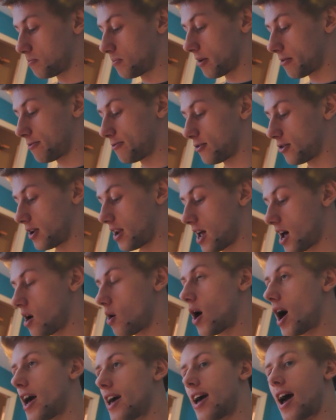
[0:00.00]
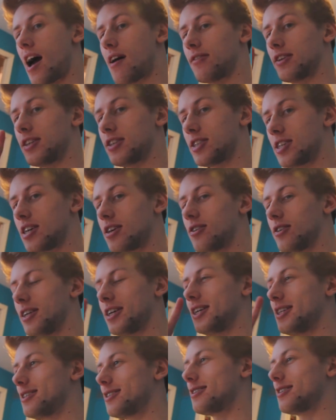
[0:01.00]
But for now, I have a single
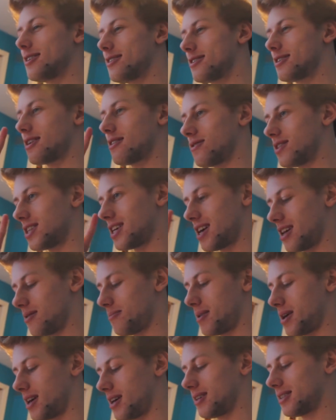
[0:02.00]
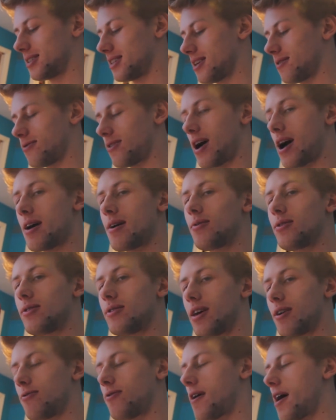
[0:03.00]
instance of a database. If
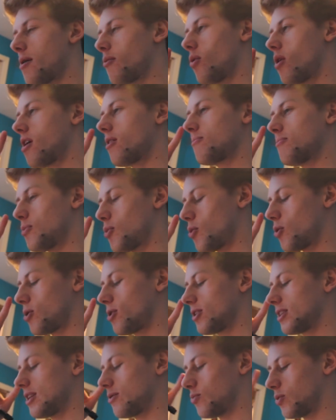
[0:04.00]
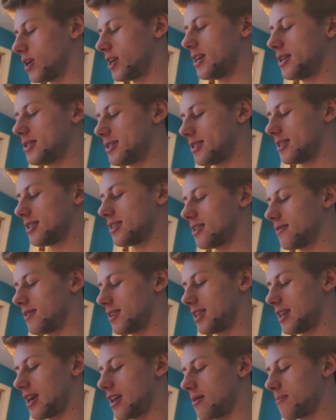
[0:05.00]
I want more than one instance of a
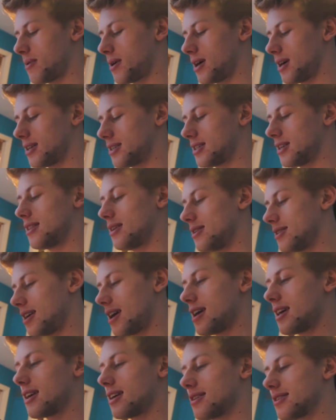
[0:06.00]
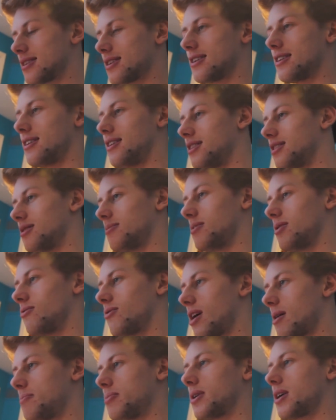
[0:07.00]
database, the data is gonna need to be
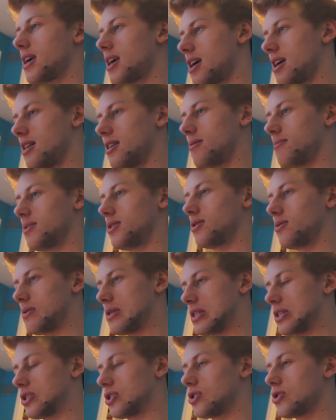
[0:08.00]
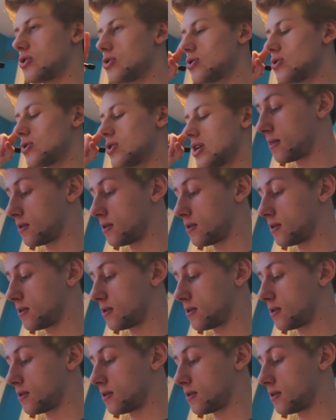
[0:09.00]
replicated between the two.